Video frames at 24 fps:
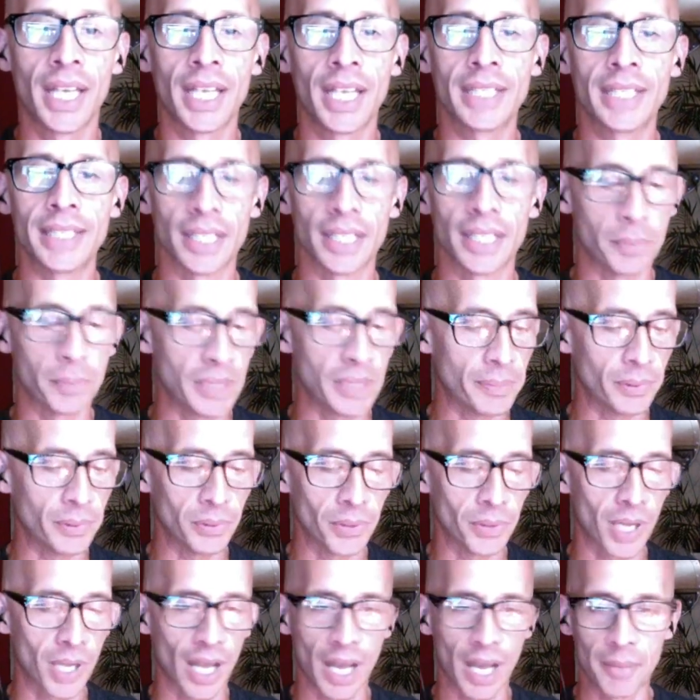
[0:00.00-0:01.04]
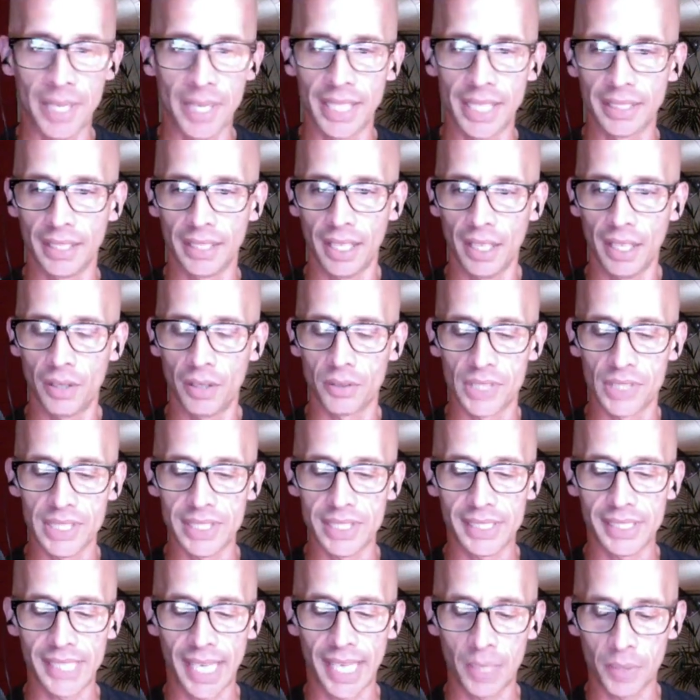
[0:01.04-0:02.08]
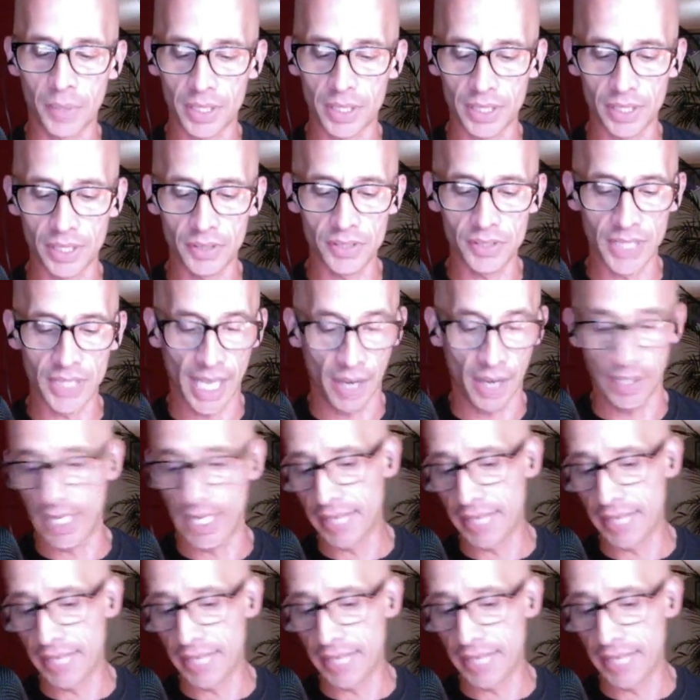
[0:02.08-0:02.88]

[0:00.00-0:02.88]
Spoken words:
there are people who comment, oh, this is Hayward news now. And I